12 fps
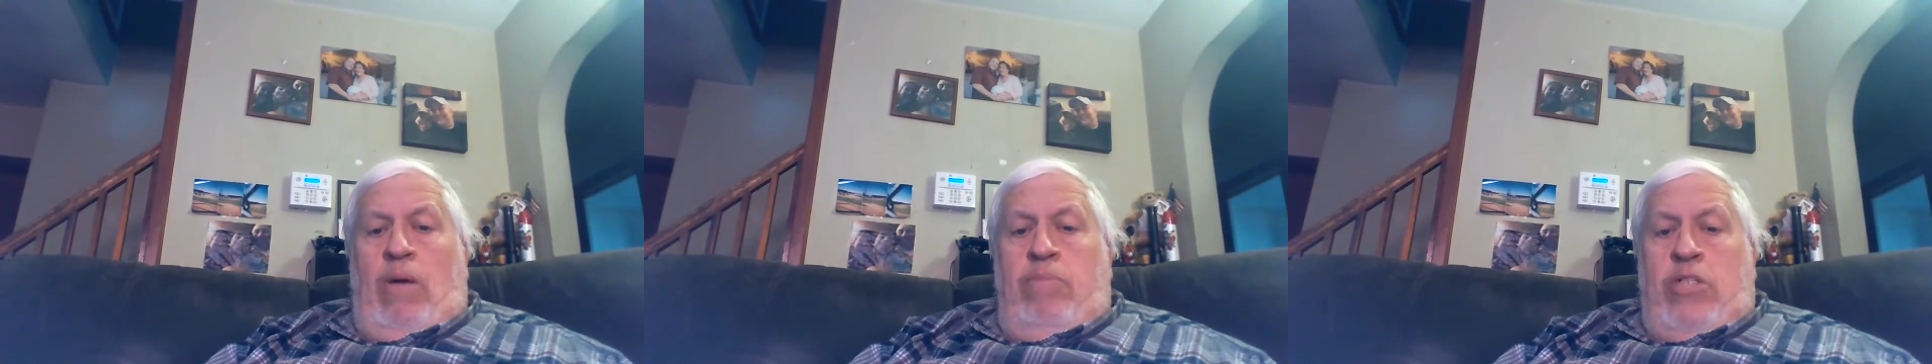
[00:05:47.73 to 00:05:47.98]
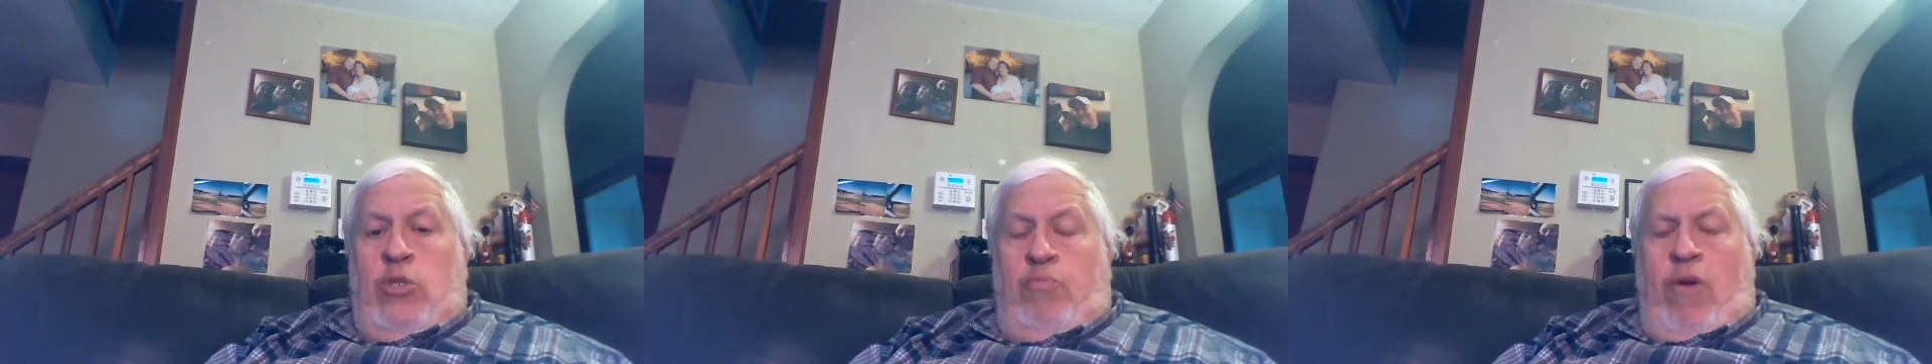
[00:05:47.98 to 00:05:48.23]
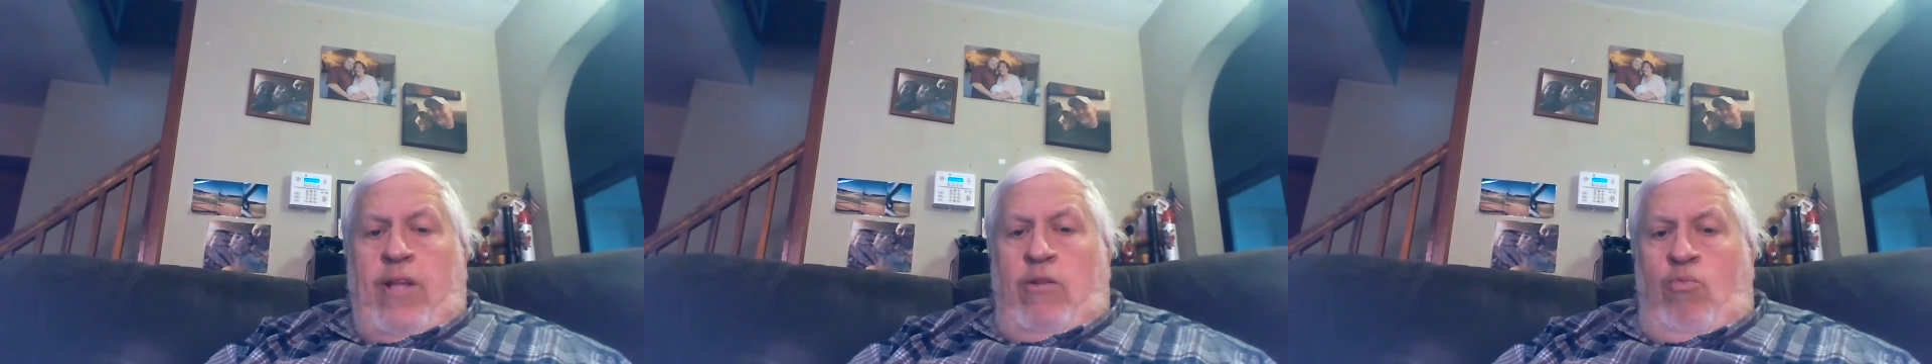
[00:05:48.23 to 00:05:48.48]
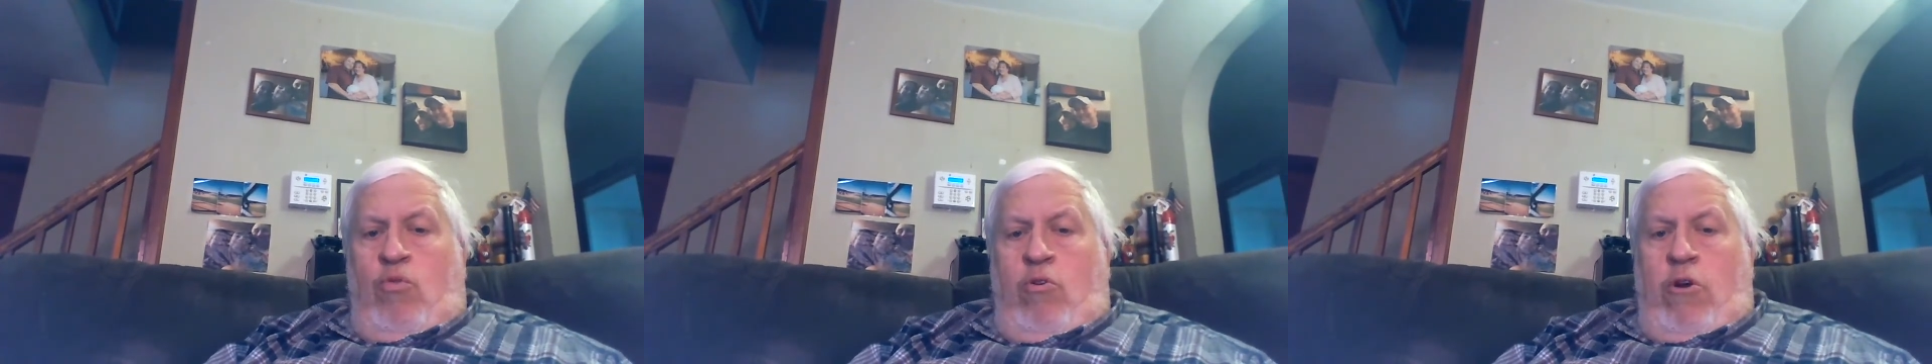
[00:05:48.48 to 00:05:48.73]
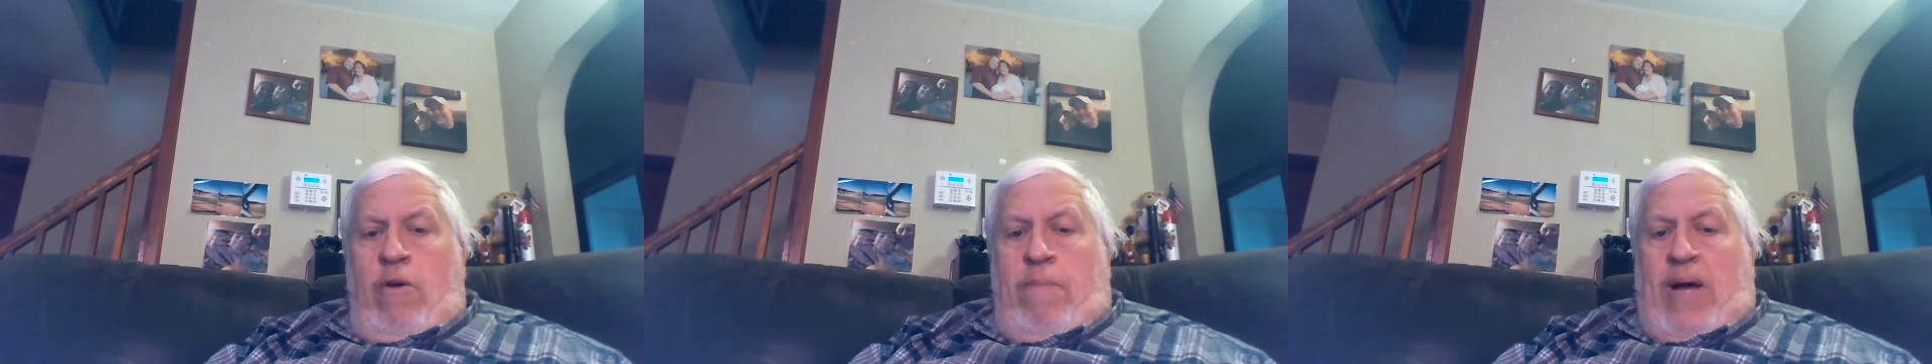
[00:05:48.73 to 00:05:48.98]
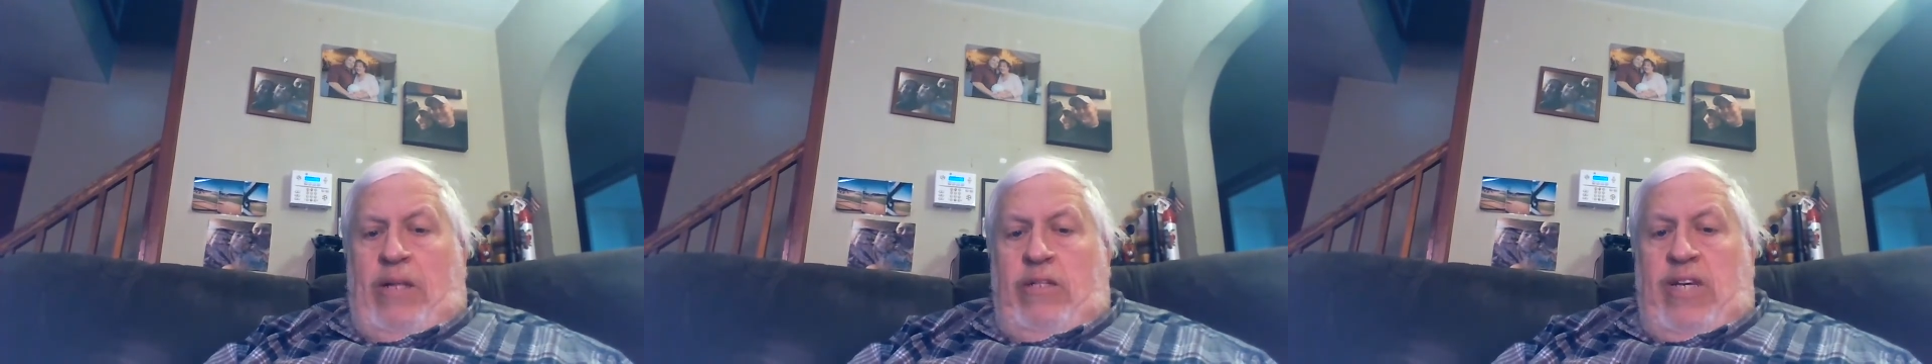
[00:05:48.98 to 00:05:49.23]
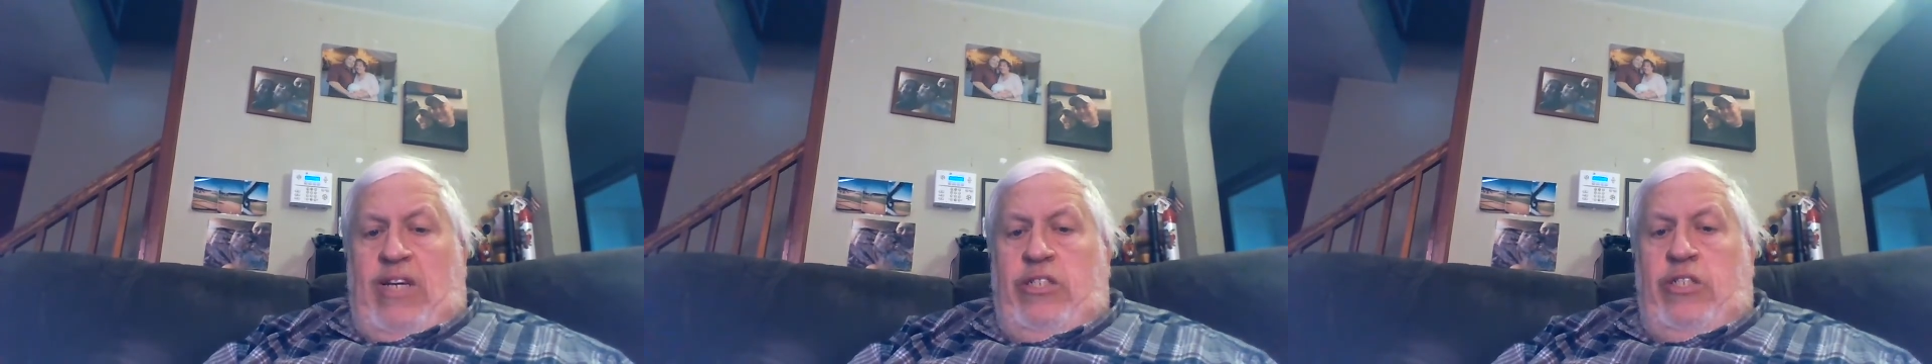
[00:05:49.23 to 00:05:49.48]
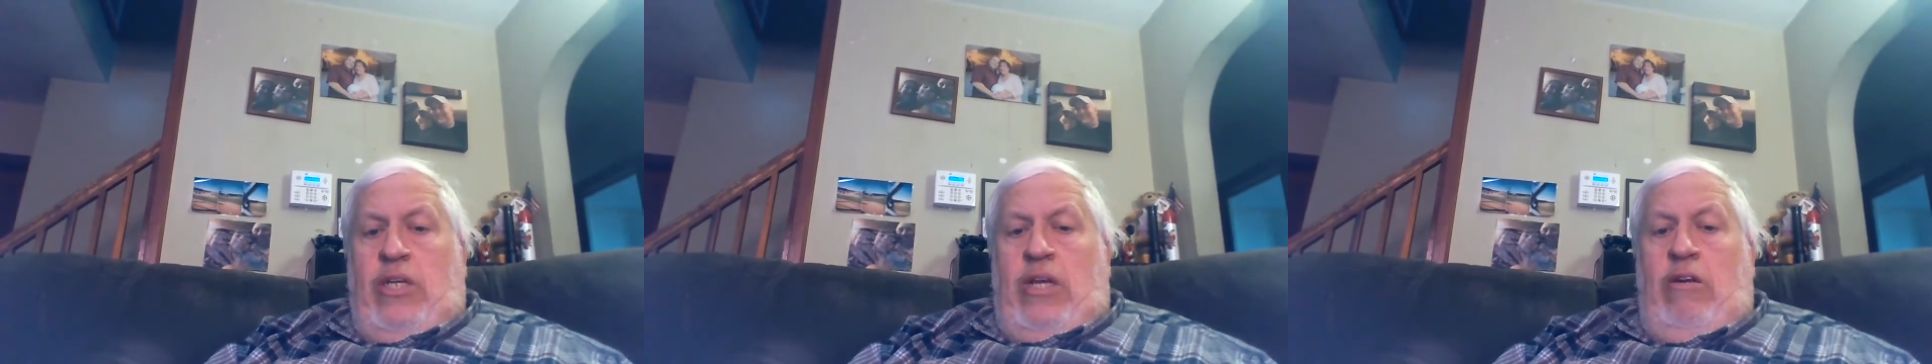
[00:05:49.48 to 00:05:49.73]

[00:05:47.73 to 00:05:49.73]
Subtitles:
But spread the word about this